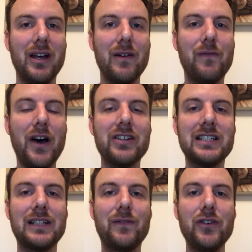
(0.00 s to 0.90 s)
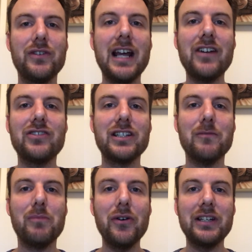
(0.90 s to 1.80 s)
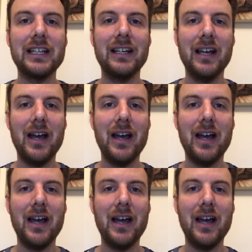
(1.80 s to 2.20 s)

fasting food, naturally your body